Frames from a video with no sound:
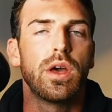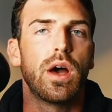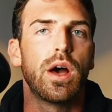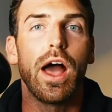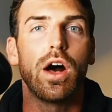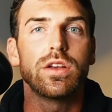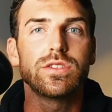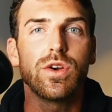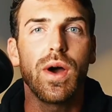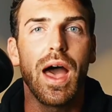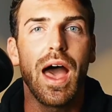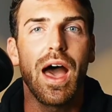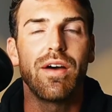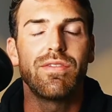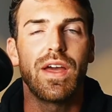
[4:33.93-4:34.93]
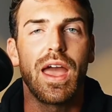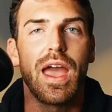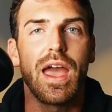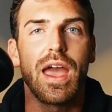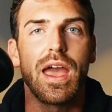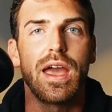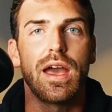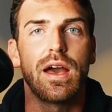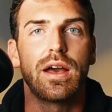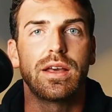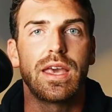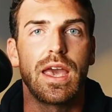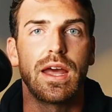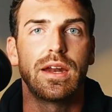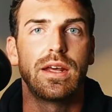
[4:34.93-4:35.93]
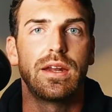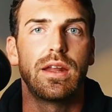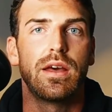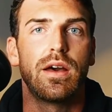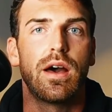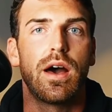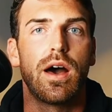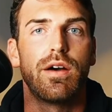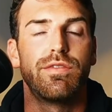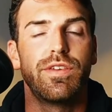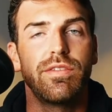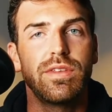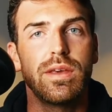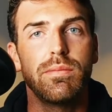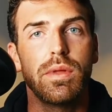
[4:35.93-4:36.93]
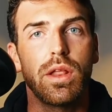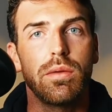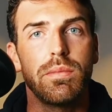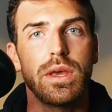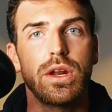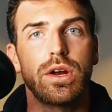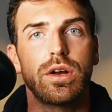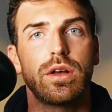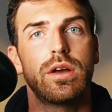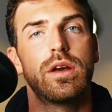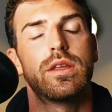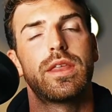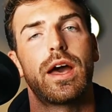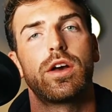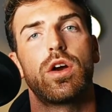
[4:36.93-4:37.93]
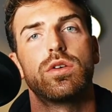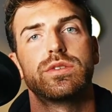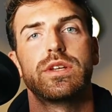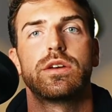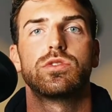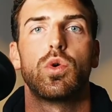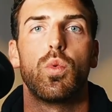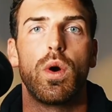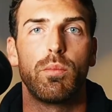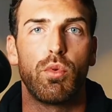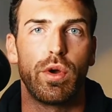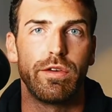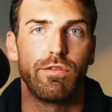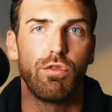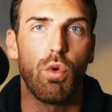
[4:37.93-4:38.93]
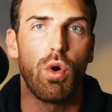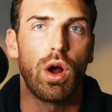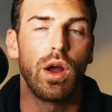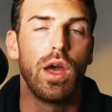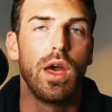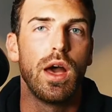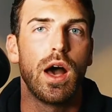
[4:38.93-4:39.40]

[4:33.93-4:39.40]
I also have a Canon 50mm that goes down to 1.4.